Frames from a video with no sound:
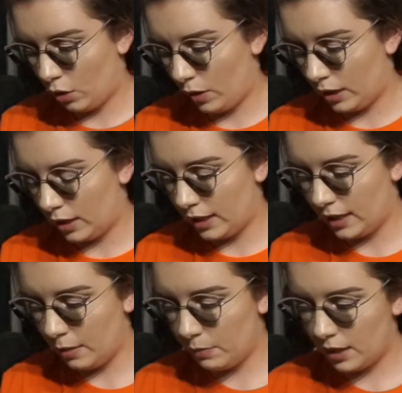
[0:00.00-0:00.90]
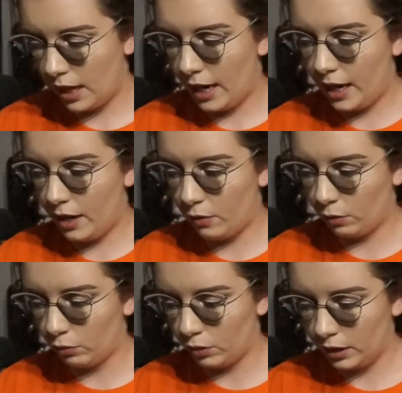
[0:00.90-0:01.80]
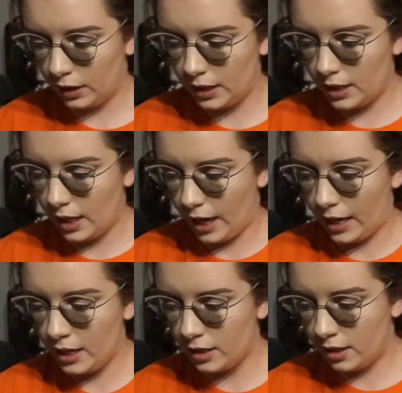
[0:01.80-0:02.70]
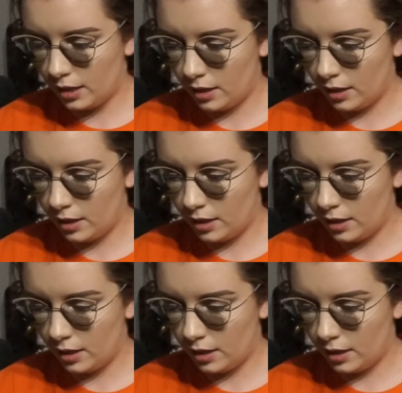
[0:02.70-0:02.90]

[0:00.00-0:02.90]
going to zip tie it really tight.